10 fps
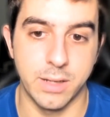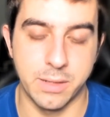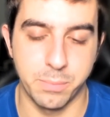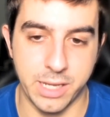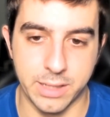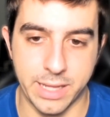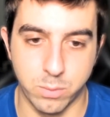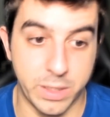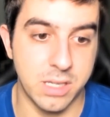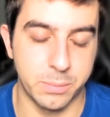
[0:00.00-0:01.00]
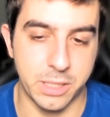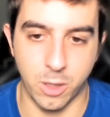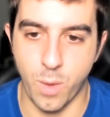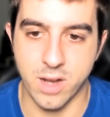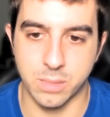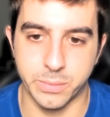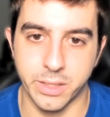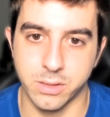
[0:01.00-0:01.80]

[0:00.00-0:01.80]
And be like, read something or watch something.